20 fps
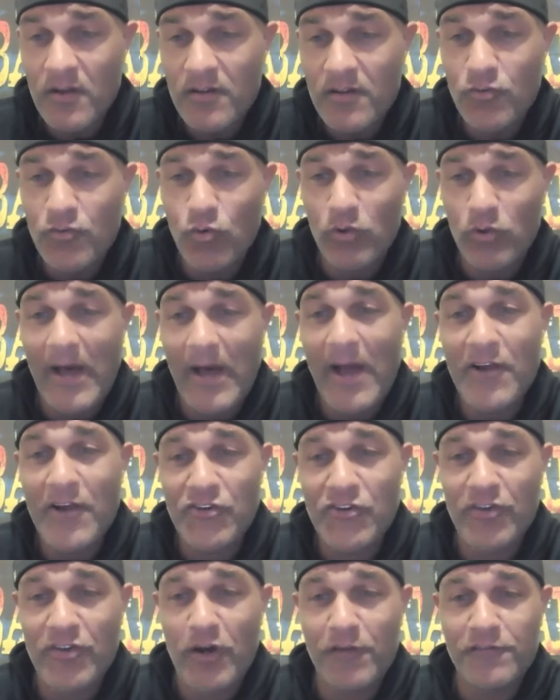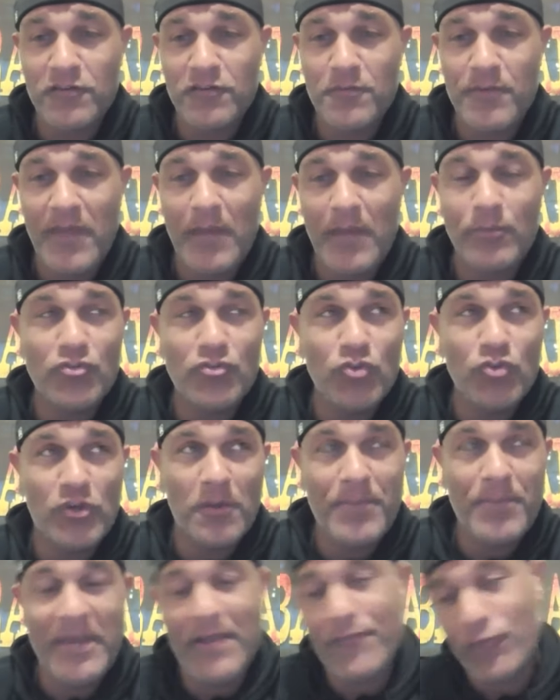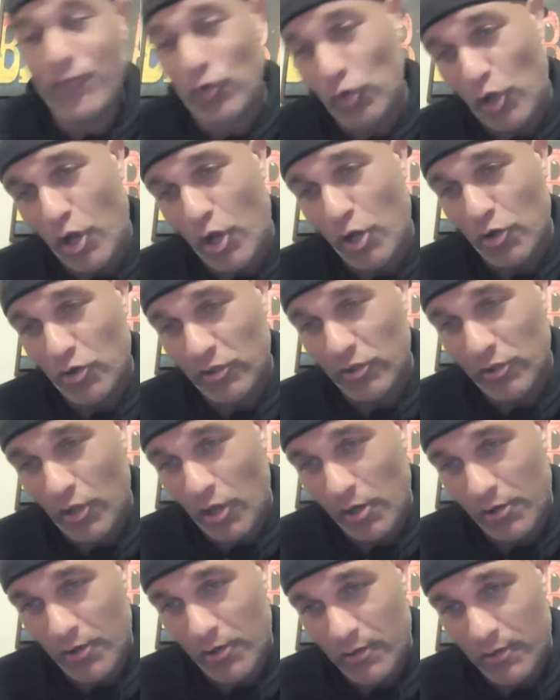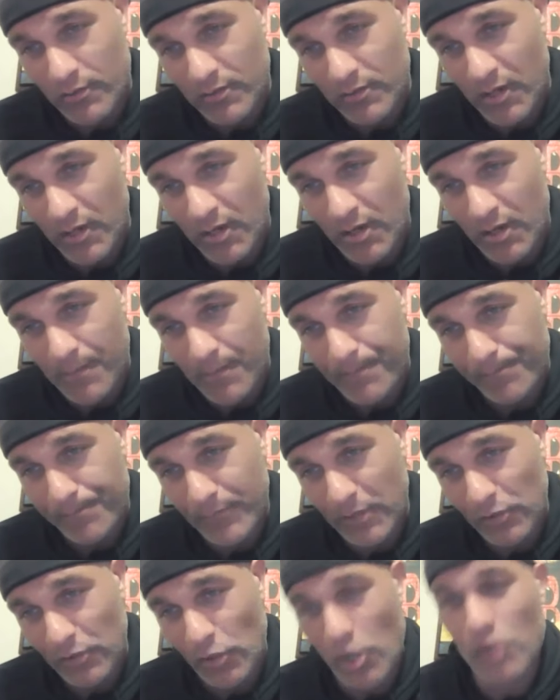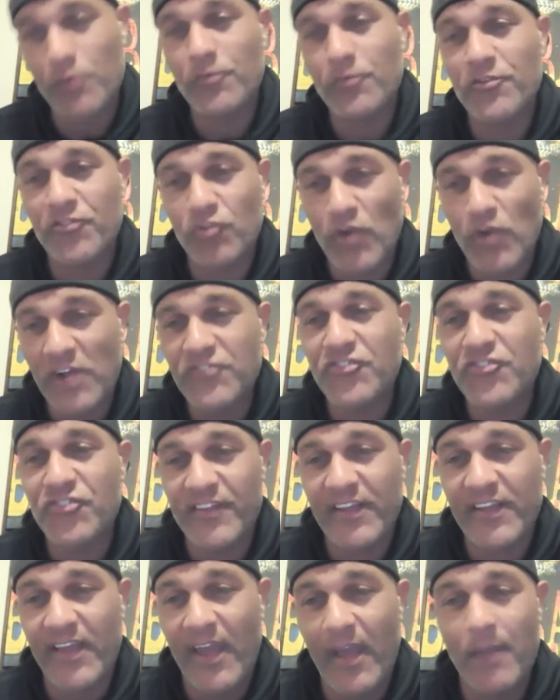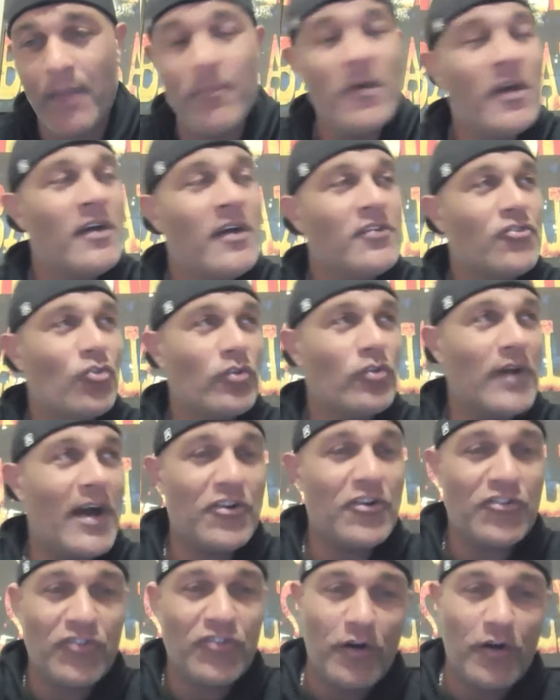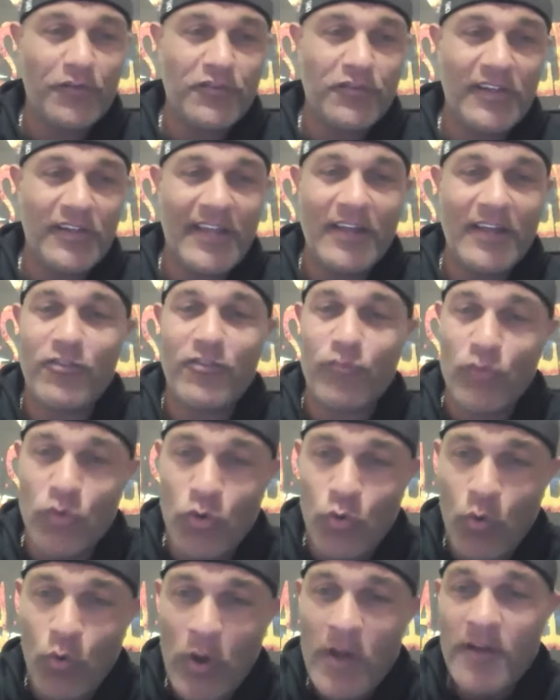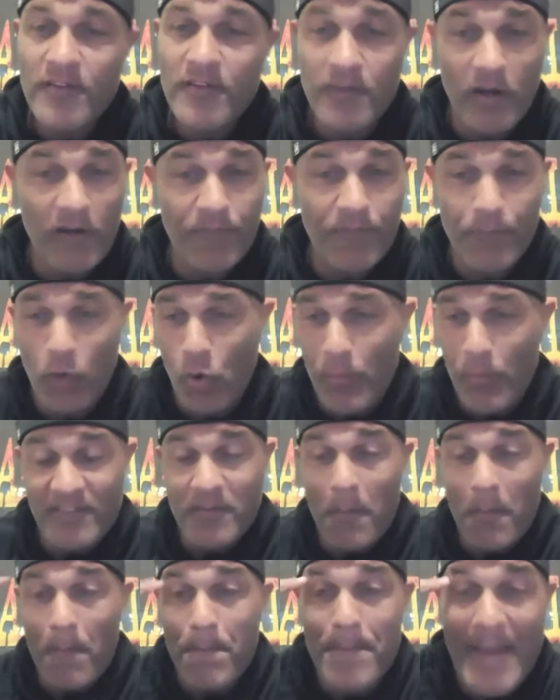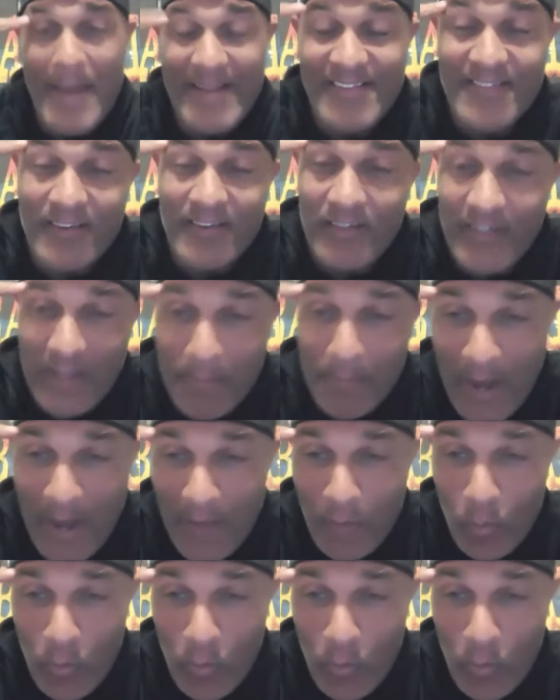to allow yourself to be able to compete for longer, longer um, longer stretches in the game, to allow yourself to get through tough moments mentally, by the